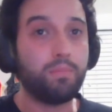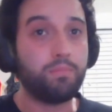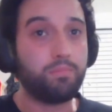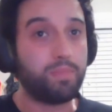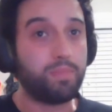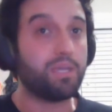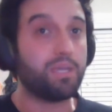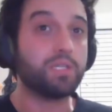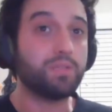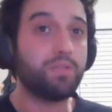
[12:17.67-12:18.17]

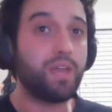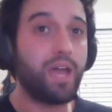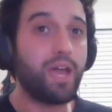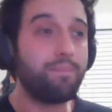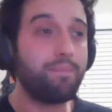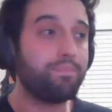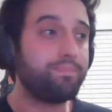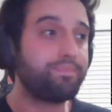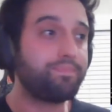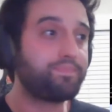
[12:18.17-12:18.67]
because of
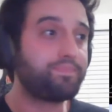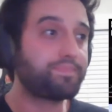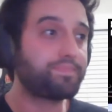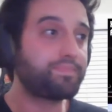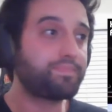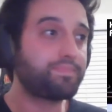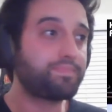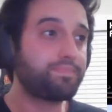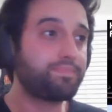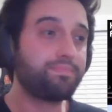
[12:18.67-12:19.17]
that.
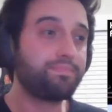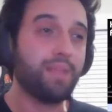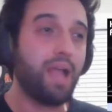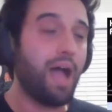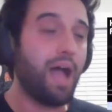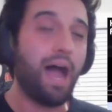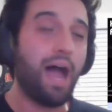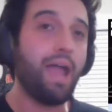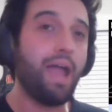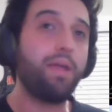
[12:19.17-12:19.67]

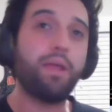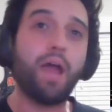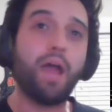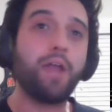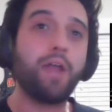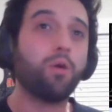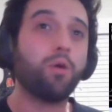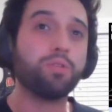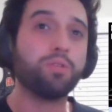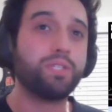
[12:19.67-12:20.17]

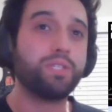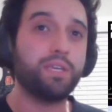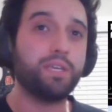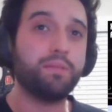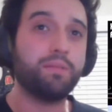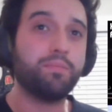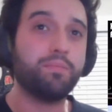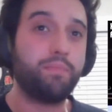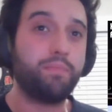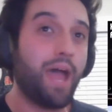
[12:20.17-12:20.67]
I don't see
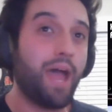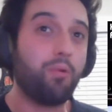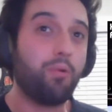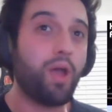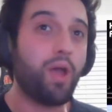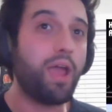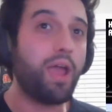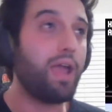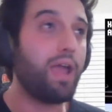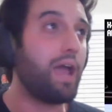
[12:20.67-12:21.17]
it that
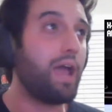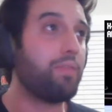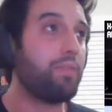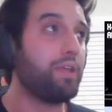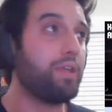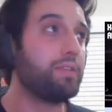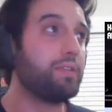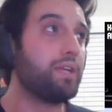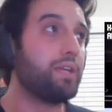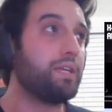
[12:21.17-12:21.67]
way. I
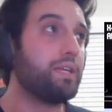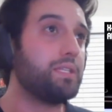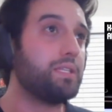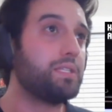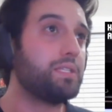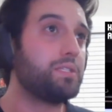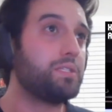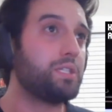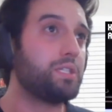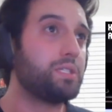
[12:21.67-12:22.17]
think that
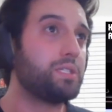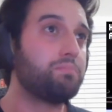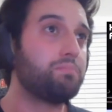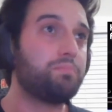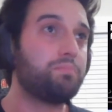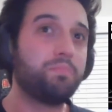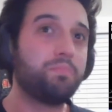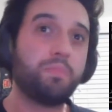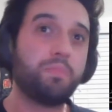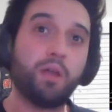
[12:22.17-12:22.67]
it's just
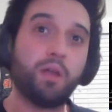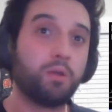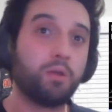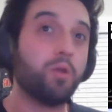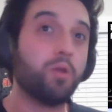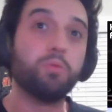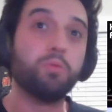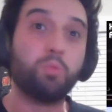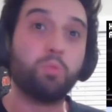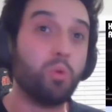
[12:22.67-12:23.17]
a
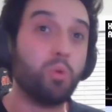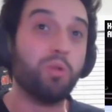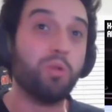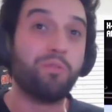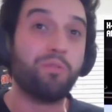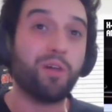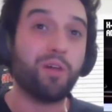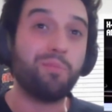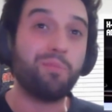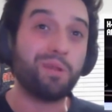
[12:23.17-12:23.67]
good rule
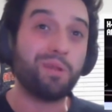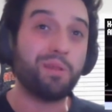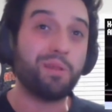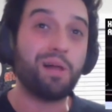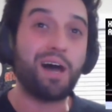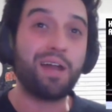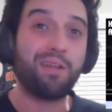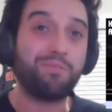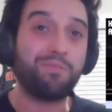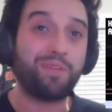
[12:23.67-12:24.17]
of thumb in a
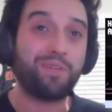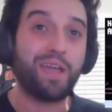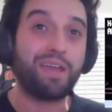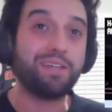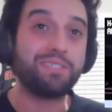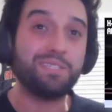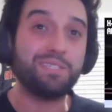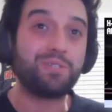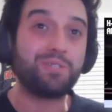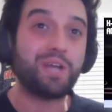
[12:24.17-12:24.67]
lot of
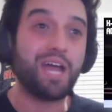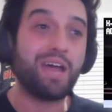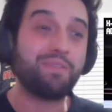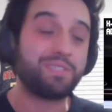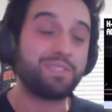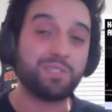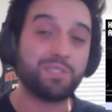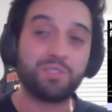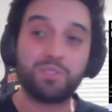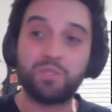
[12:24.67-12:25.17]
fantasy
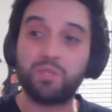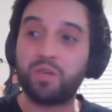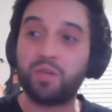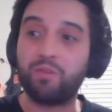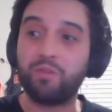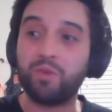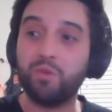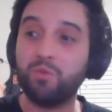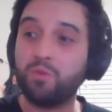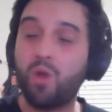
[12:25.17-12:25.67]
drafts is
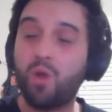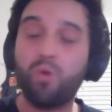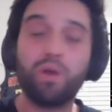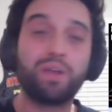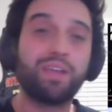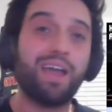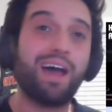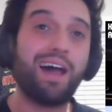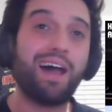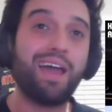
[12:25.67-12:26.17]
if you know
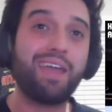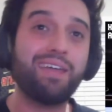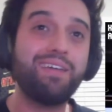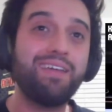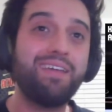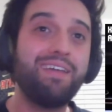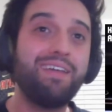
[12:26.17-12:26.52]
a guy